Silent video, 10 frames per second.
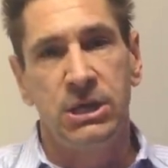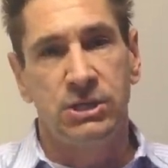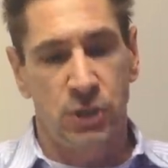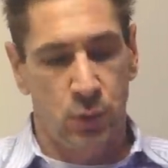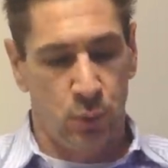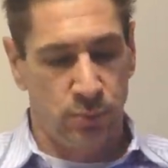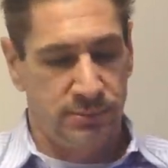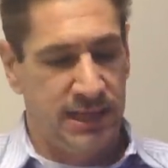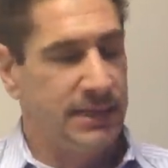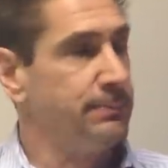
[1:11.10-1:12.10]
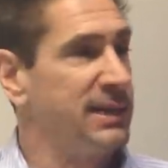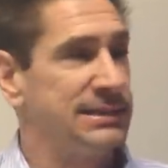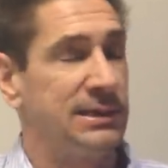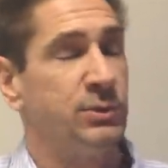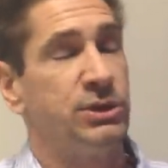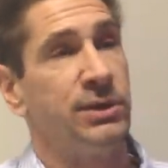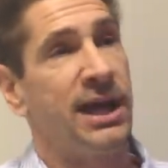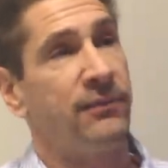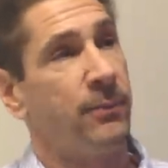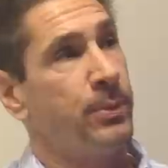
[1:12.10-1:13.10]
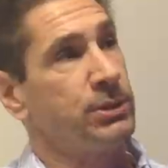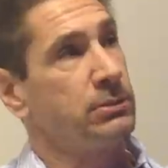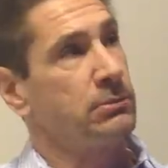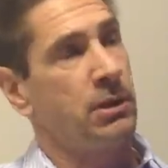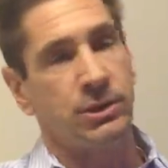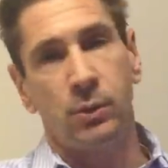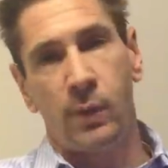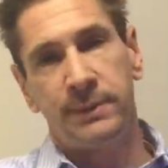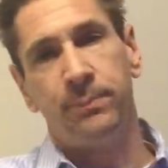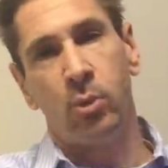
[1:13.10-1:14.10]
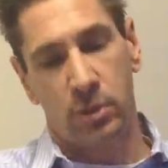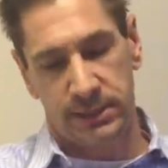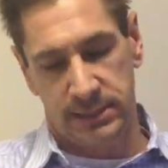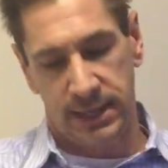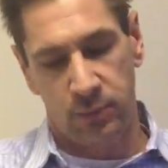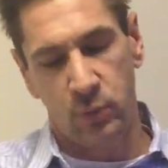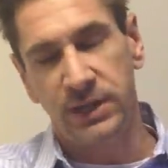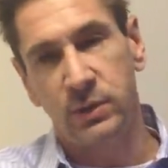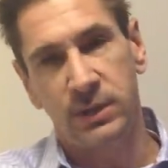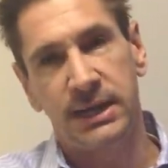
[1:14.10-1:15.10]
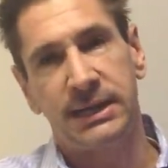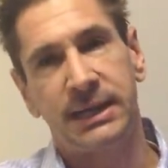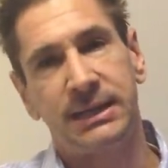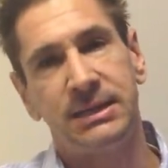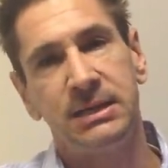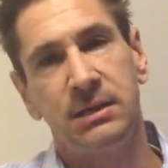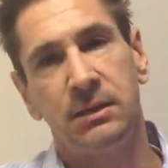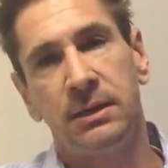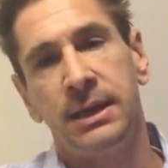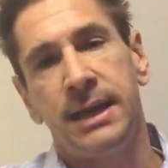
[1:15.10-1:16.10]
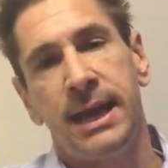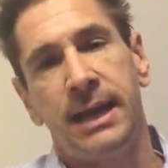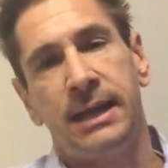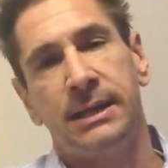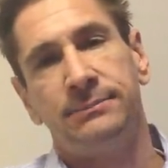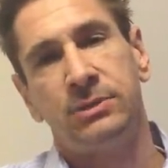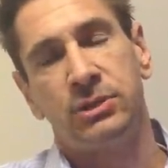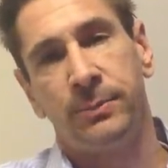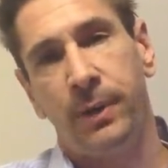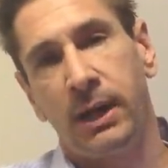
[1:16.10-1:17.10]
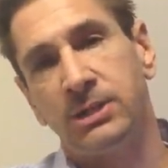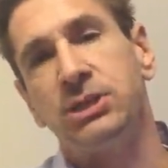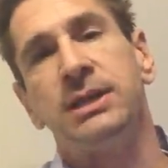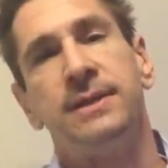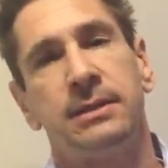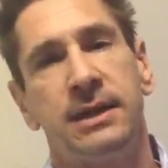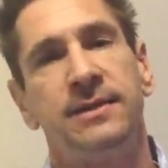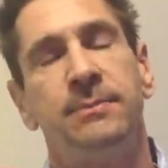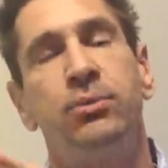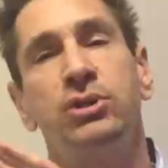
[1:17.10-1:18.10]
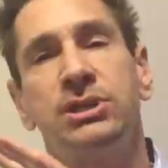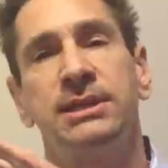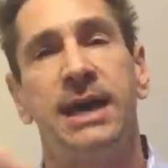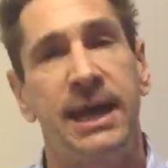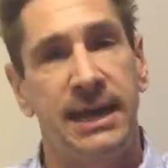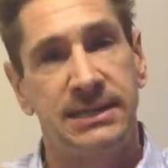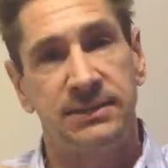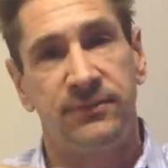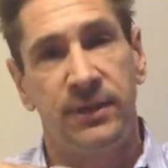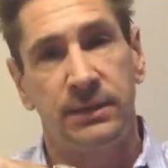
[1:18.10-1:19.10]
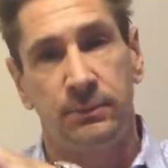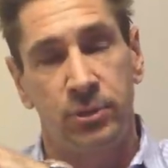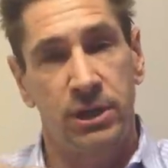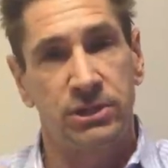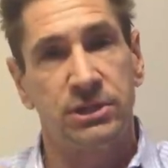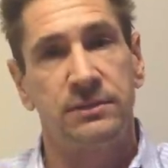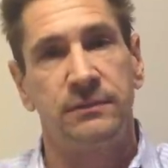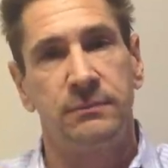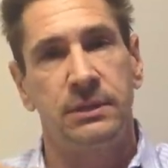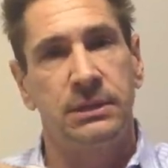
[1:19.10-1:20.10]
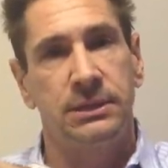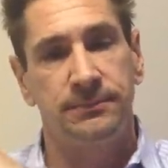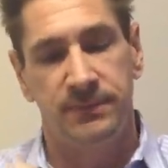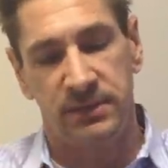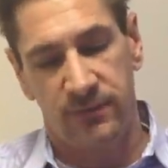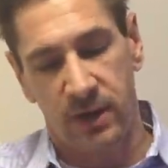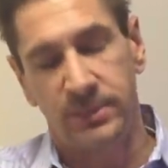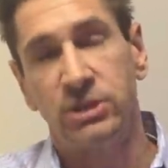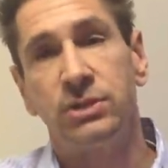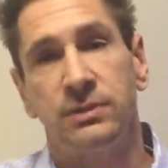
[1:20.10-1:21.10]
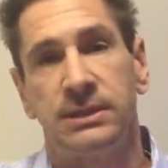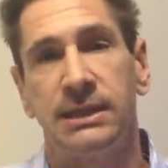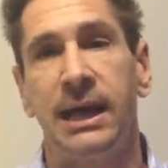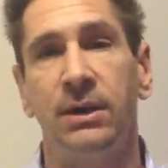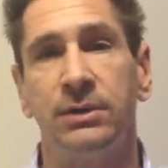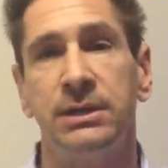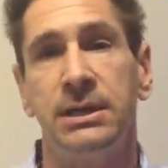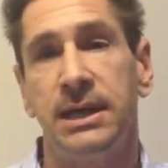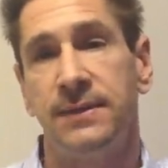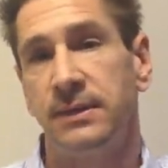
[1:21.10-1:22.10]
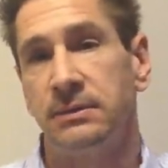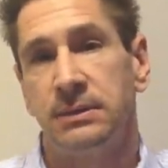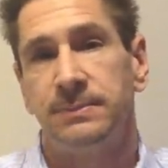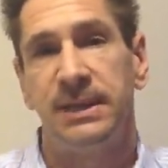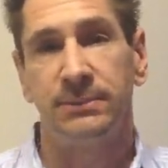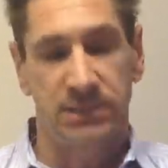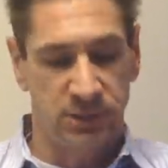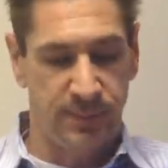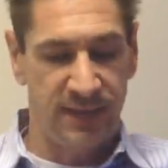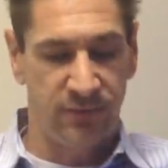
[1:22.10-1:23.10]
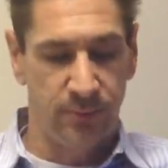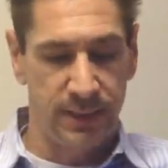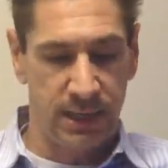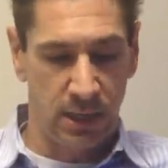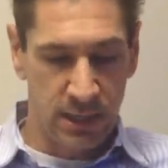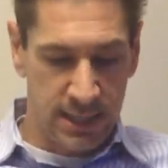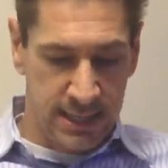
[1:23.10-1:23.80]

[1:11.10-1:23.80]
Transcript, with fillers: So taking basically what you'd have up on your on your whiteboard and, and recreating it here, uh, your topology, and then and then pushing that as the final production um, environment to the cloud, and then being able to expand from there.